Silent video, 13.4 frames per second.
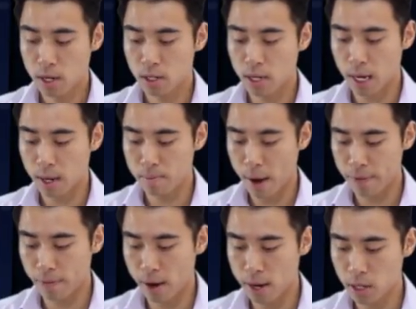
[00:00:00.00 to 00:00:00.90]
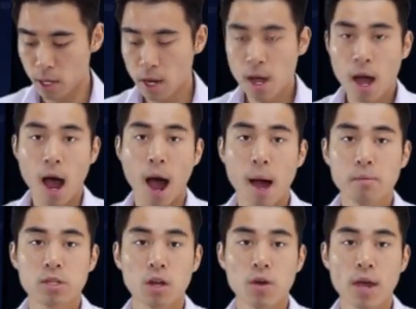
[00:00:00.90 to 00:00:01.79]
Second method,
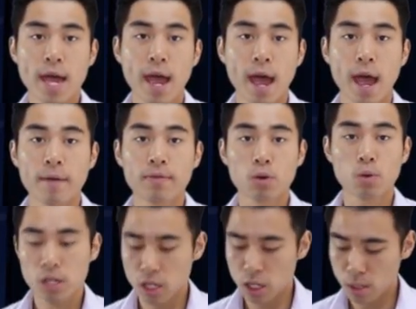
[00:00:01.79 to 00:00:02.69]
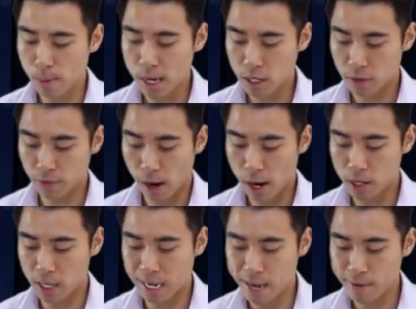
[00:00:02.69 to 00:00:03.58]
so here, if the question
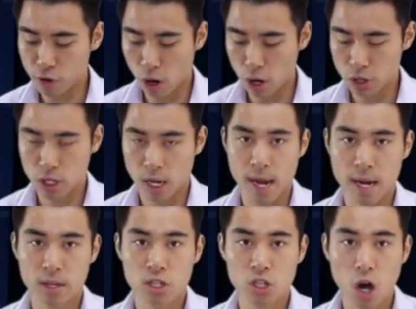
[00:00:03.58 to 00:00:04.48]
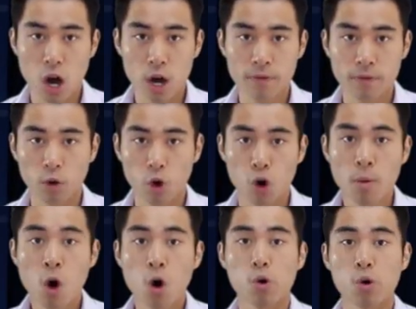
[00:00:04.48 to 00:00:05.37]
specifies to leave your answer in surd
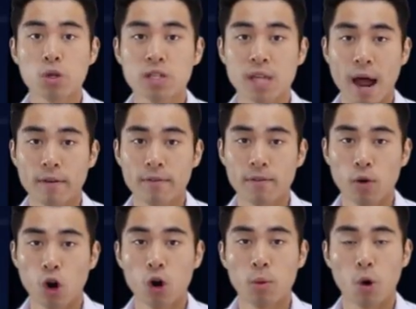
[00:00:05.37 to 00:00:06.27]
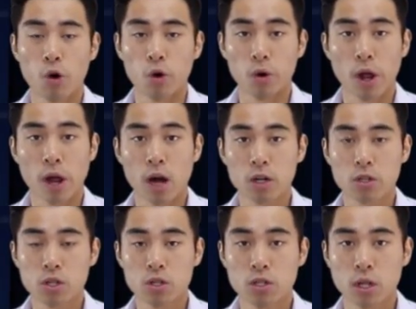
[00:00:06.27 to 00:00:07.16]
form or exact form, or it
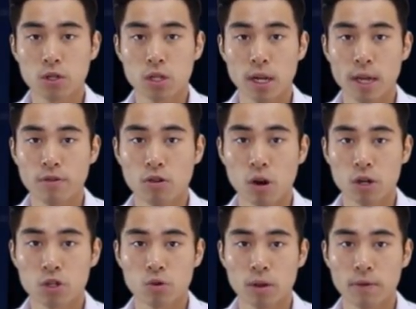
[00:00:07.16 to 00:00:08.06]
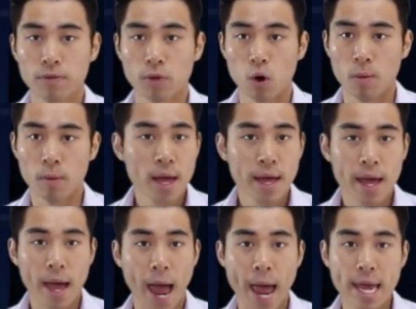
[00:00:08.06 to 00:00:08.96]
asks you to leave your answer in the form
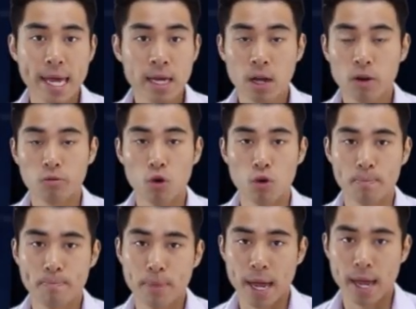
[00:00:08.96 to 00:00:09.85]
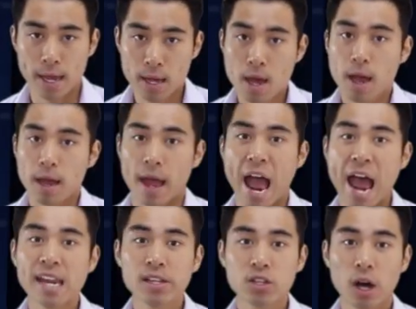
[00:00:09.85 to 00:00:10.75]
A root B,
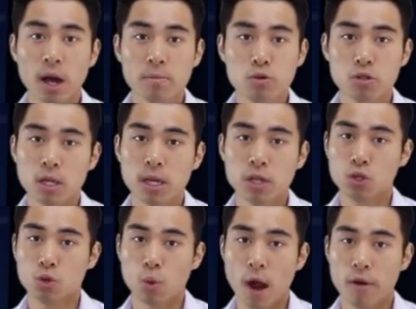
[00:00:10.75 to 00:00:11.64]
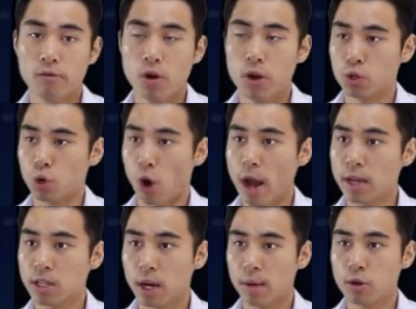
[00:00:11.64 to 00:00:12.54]
anytime you see a square root or
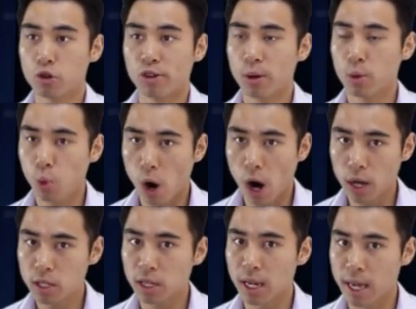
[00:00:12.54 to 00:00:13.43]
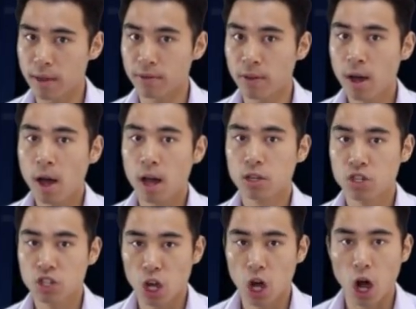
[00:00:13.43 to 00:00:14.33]
anytime you're required to leave a
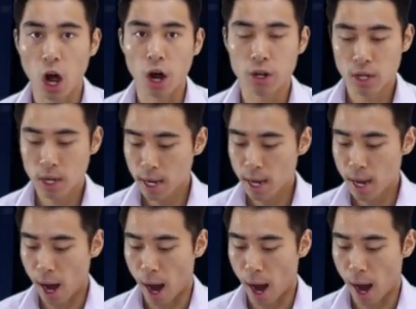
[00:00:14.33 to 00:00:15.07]
surd